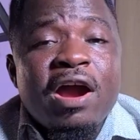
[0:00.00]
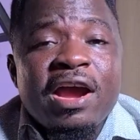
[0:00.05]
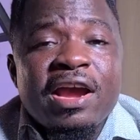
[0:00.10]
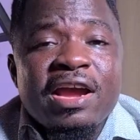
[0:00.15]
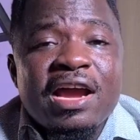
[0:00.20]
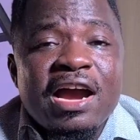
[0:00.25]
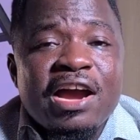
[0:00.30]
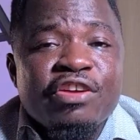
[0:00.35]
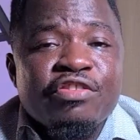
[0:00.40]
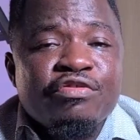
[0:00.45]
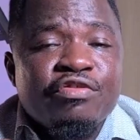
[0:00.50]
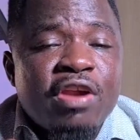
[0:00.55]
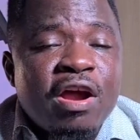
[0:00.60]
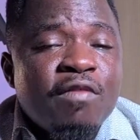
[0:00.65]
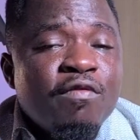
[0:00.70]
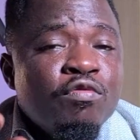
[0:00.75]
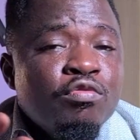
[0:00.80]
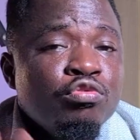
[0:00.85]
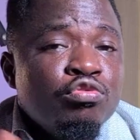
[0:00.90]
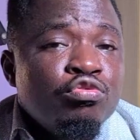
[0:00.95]
I
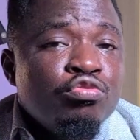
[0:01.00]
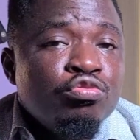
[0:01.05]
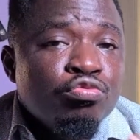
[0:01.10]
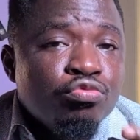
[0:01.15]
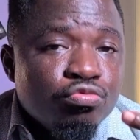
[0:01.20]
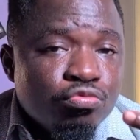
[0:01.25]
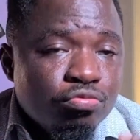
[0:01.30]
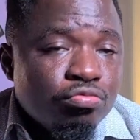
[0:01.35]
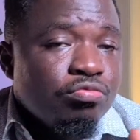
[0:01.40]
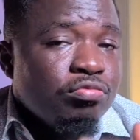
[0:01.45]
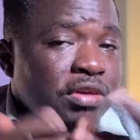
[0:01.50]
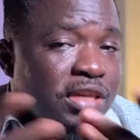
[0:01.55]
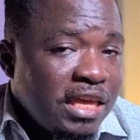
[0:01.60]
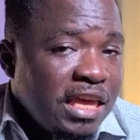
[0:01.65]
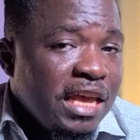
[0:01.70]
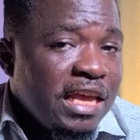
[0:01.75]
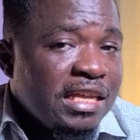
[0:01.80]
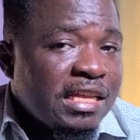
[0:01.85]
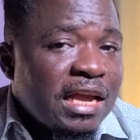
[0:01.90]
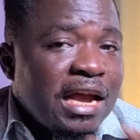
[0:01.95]
traveled to
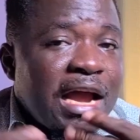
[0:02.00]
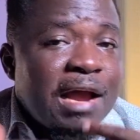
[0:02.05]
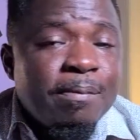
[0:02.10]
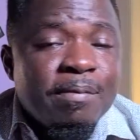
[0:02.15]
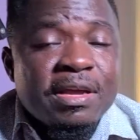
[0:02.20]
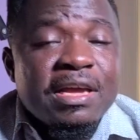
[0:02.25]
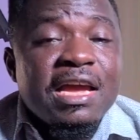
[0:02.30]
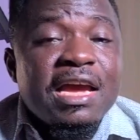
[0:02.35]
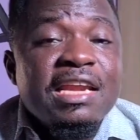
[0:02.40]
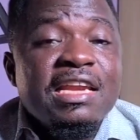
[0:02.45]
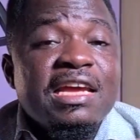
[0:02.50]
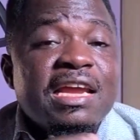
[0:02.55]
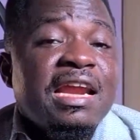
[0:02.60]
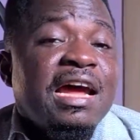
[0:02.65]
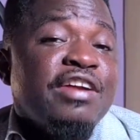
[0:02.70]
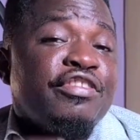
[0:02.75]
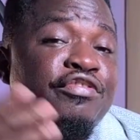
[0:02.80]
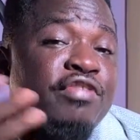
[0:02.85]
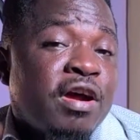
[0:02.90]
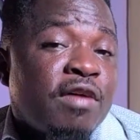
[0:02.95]
Kenya. I'm a
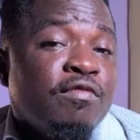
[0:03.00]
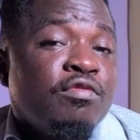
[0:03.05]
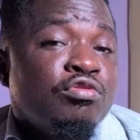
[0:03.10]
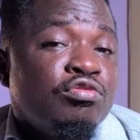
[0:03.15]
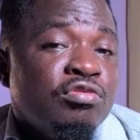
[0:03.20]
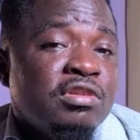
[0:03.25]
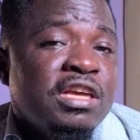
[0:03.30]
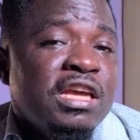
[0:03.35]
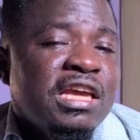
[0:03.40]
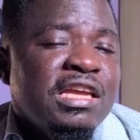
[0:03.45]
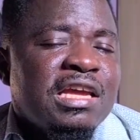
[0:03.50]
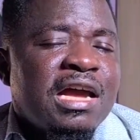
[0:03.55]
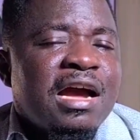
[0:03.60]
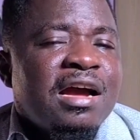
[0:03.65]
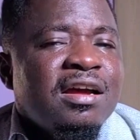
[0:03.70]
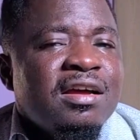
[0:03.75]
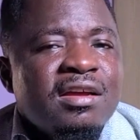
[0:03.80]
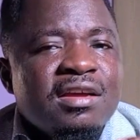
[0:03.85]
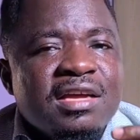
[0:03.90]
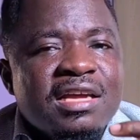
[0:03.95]
Ghanaian, I traveled to
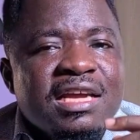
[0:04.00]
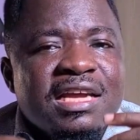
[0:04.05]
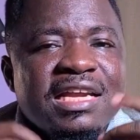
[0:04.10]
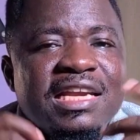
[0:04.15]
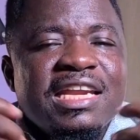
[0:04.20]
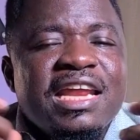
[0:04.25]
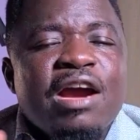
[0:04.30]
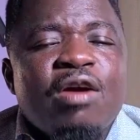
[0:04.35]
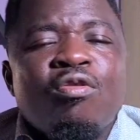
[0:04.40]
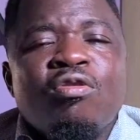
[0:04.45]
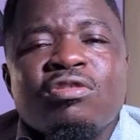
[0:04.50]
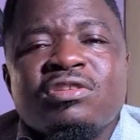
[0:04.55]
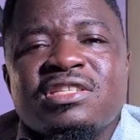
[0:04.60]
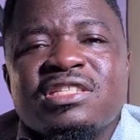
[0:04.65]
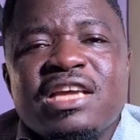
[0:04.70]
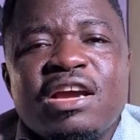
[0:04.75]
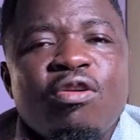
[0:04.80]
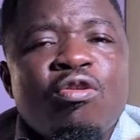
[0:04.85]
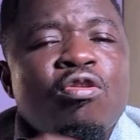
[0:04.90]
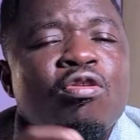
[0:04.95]
Kenya. There
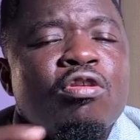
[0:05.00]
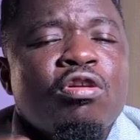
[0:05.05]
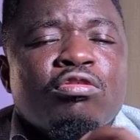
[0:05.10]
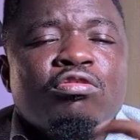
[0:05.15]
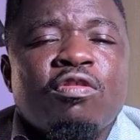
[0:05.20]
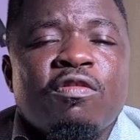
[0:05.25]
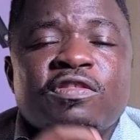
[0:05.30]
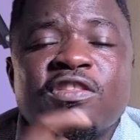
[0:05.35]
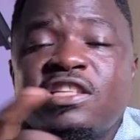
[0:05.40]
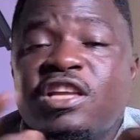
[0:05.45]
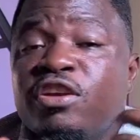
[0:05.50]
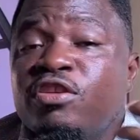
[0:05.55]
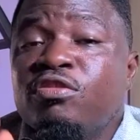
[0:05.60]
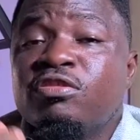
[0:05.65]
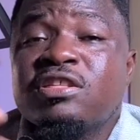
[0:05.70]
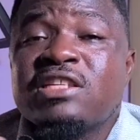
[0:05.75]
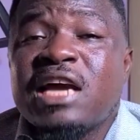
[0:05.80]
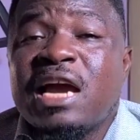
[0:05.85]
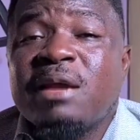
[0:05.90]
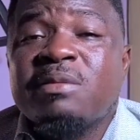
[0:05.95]
was a whole lot of
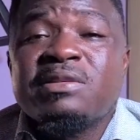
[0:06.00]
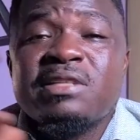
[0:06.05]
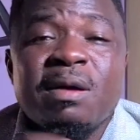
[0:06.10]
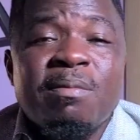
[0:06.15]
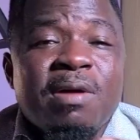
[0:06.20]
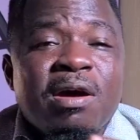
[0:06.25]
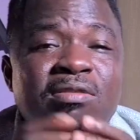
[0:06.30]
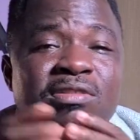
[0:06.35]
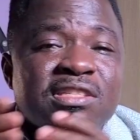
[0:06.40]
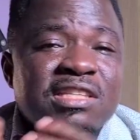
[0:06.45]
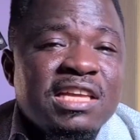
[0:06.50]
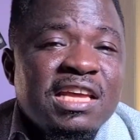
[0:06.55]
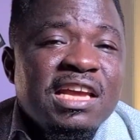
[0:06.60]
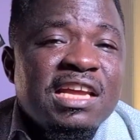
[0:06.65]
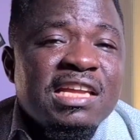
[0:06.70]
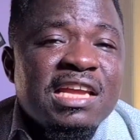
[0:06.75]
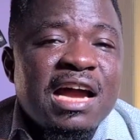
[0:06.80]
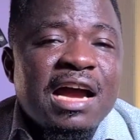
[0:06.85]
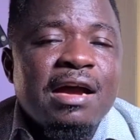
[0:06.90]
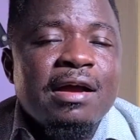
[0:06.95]
stereotypes about
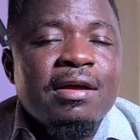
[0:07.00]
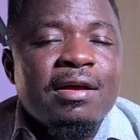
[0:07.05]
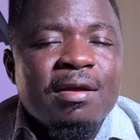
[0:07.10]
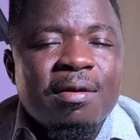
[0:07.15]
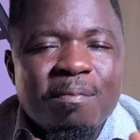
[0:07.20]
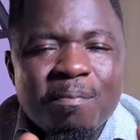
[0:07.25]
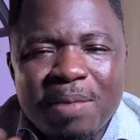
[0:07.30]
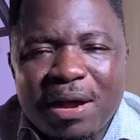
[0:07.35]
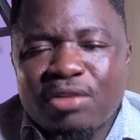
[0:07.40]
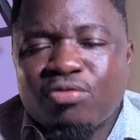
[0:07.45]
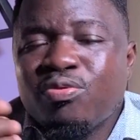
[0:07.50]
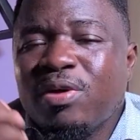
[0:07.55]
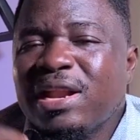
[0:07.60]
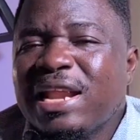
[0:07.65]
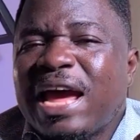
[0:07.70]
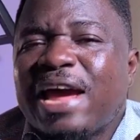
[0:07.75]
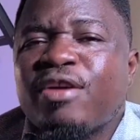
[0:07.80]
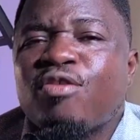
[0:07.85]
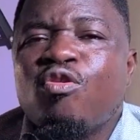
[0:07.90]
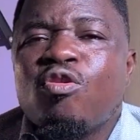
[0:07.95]
Kenya, but
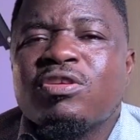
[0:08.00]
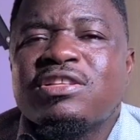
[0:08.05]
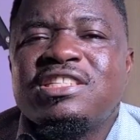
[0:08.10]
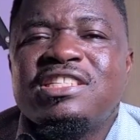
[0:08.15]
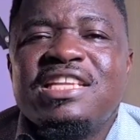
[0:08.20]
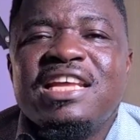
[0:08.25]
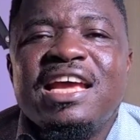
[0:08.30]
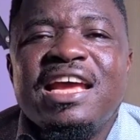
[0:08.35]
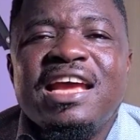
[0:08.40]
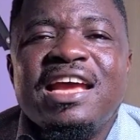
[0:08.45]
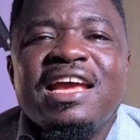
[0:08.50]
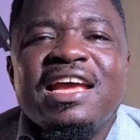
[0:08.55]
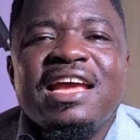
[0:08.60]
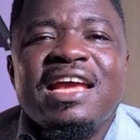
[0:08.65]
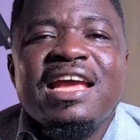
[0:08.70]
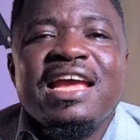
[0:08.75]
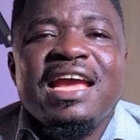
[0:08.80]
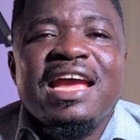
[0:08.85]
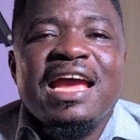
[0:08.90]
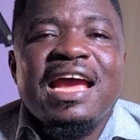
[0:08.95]
when I got there
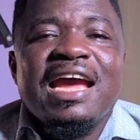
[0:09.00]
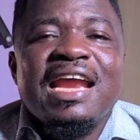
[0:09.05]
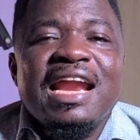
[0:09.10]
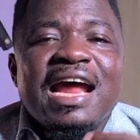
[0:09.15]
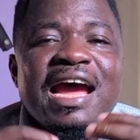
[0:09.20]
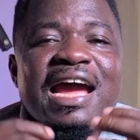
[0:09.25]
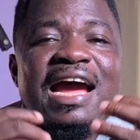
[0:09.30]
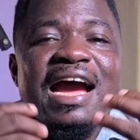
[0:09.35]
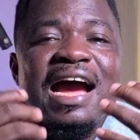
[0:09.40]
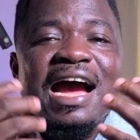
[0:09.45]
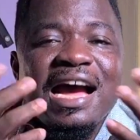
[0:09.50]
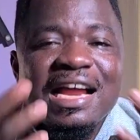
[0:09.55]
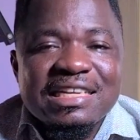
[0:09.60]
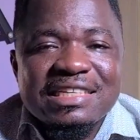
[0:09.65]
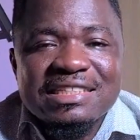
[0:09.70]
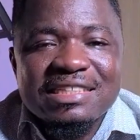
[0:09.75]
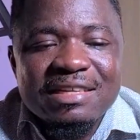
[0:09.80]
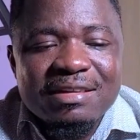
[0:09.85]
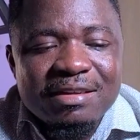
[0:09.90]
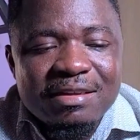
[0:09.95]
and I
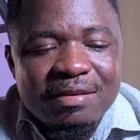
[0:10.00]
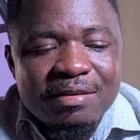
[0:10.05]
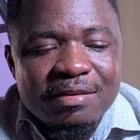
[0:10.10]
had